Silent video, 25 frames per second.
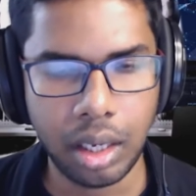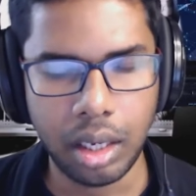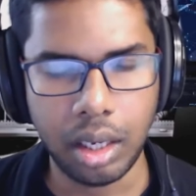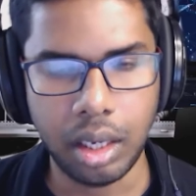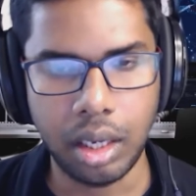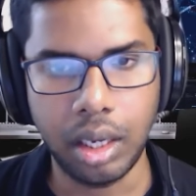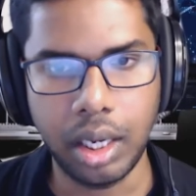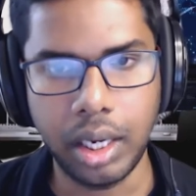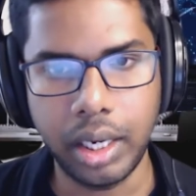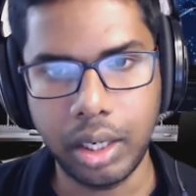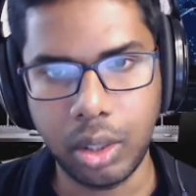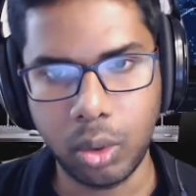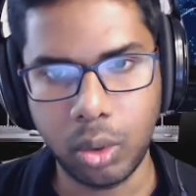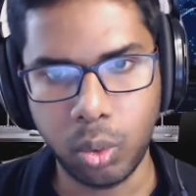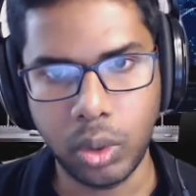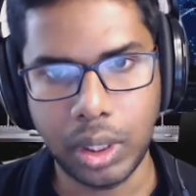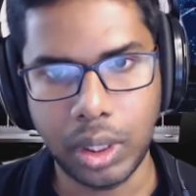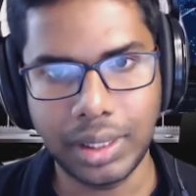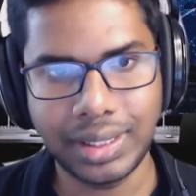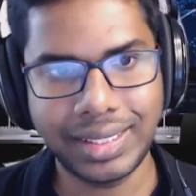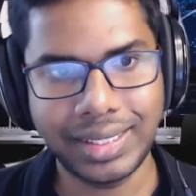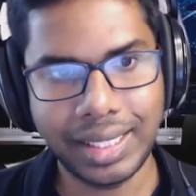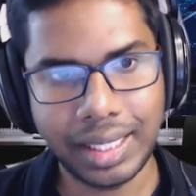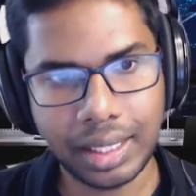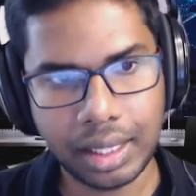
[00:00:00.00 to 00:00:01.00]
it to a
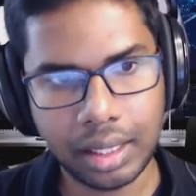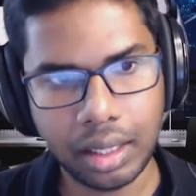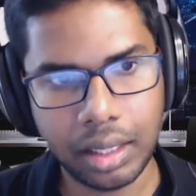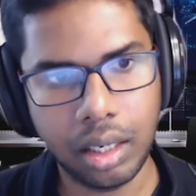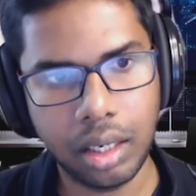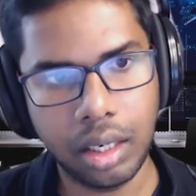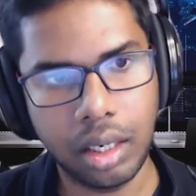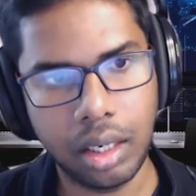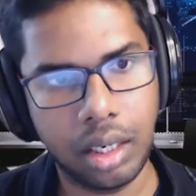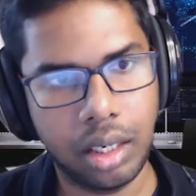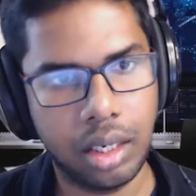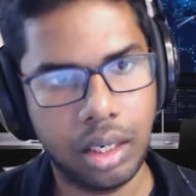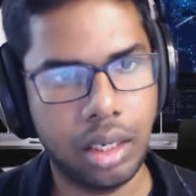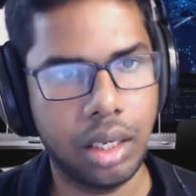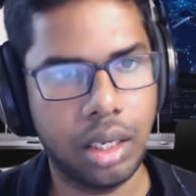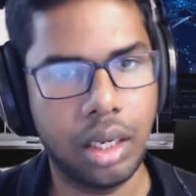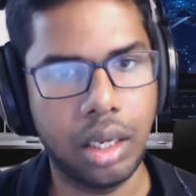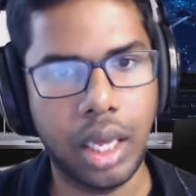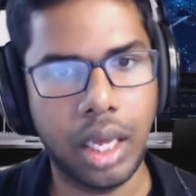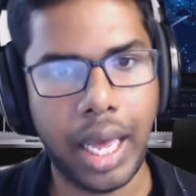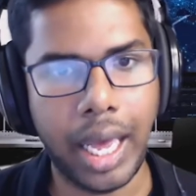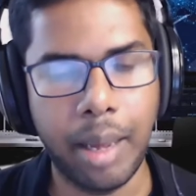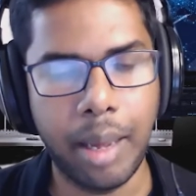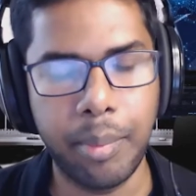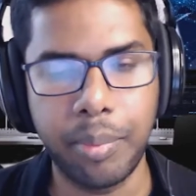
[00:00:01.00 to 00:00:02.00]
single
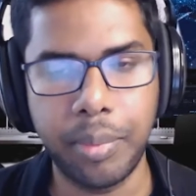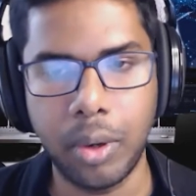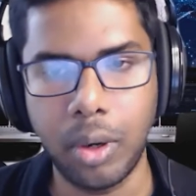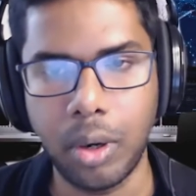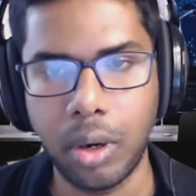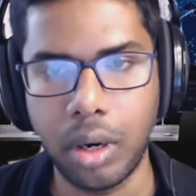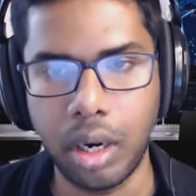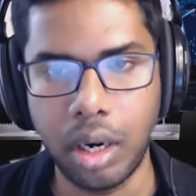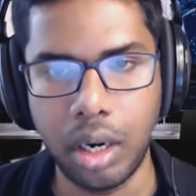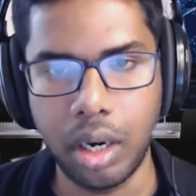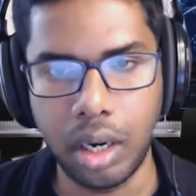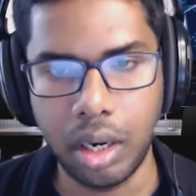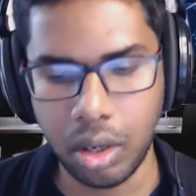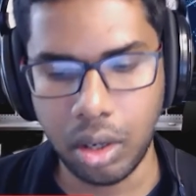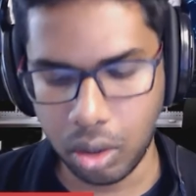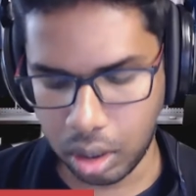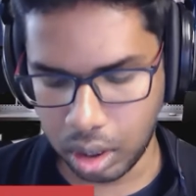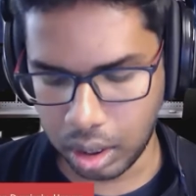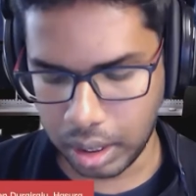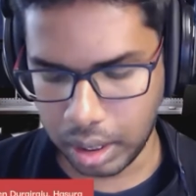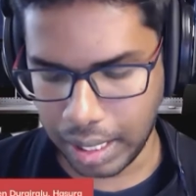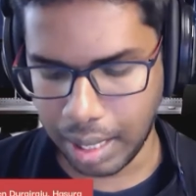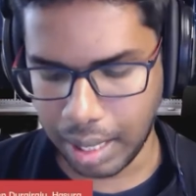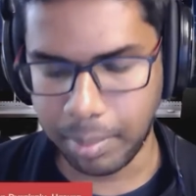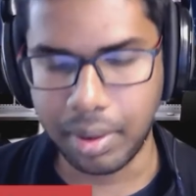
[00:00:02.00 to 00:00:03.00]
app on
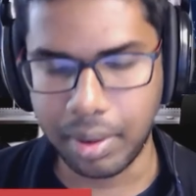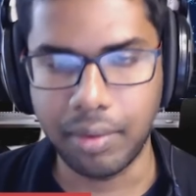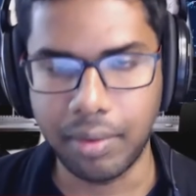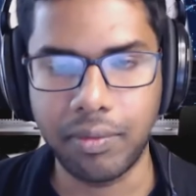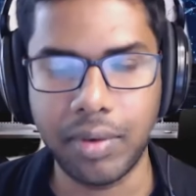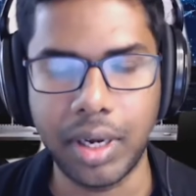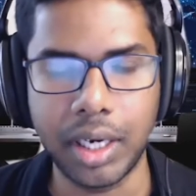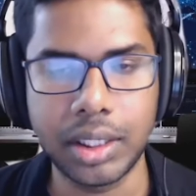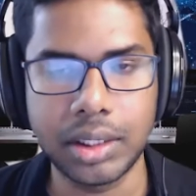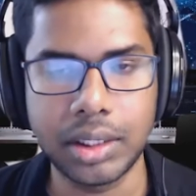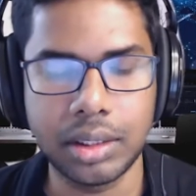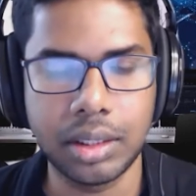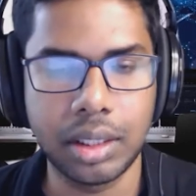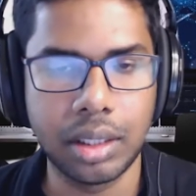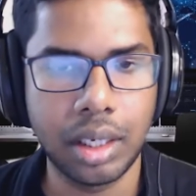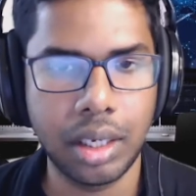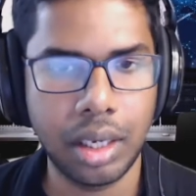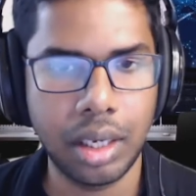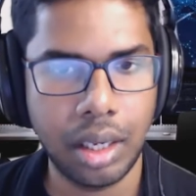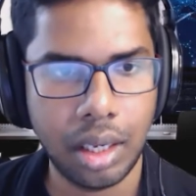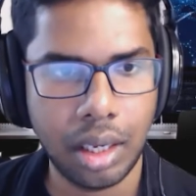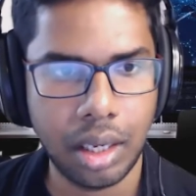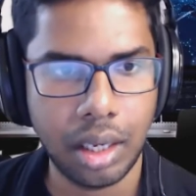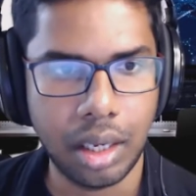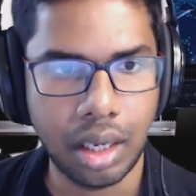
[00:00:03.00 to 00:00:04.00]
a Lambda function,
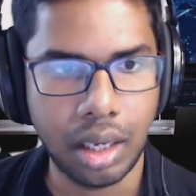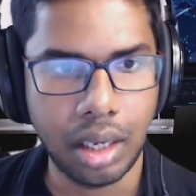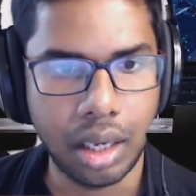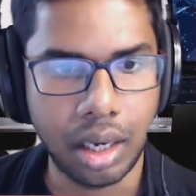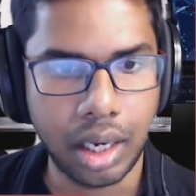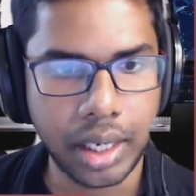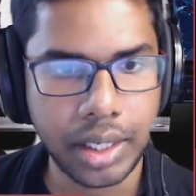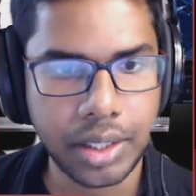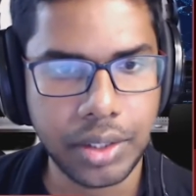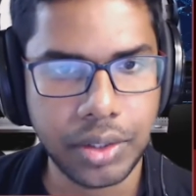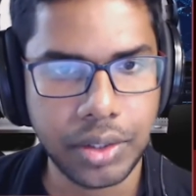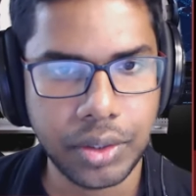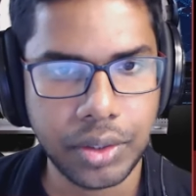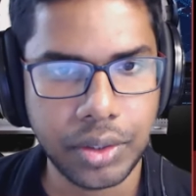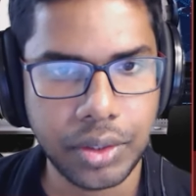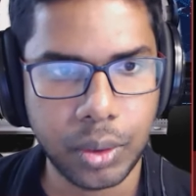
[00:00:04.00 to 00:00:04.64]
right?